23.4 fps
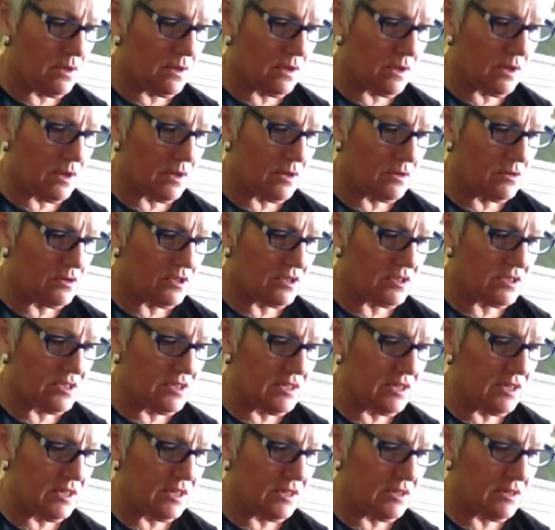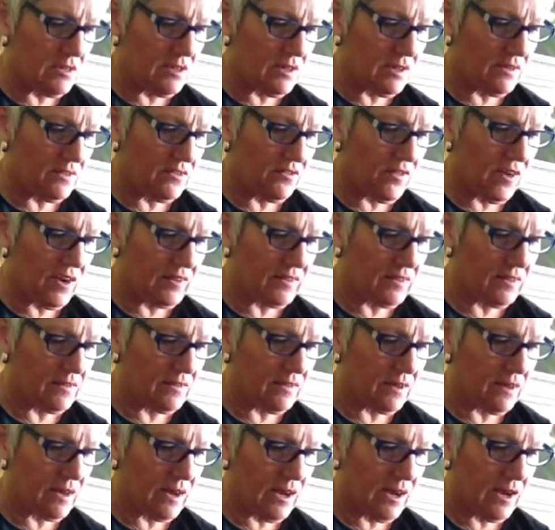I'll just knit as fast as
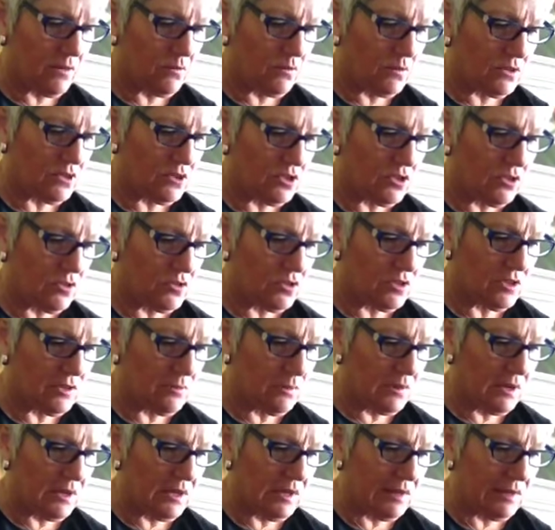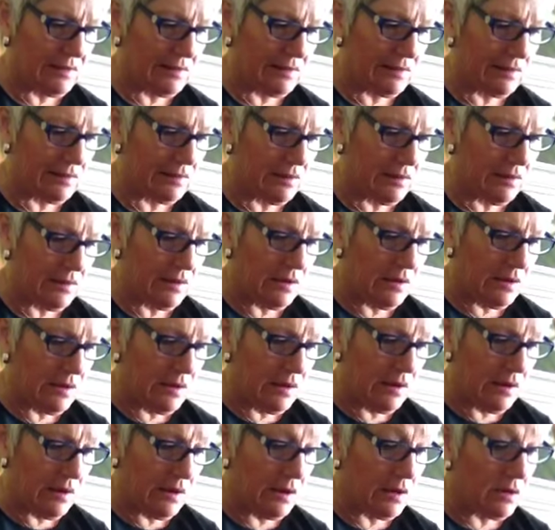I can, which usually means
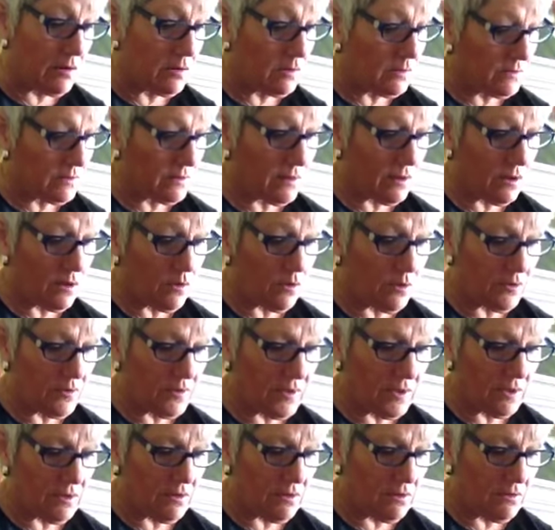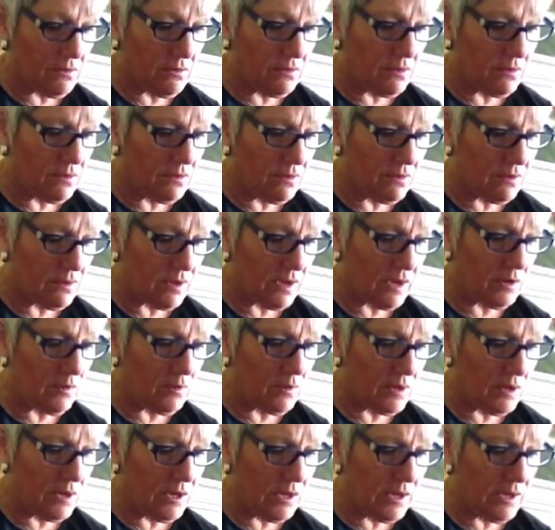it goes slower than I
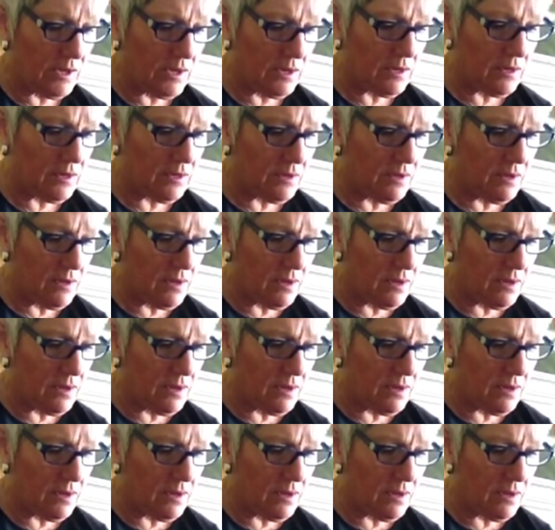would like.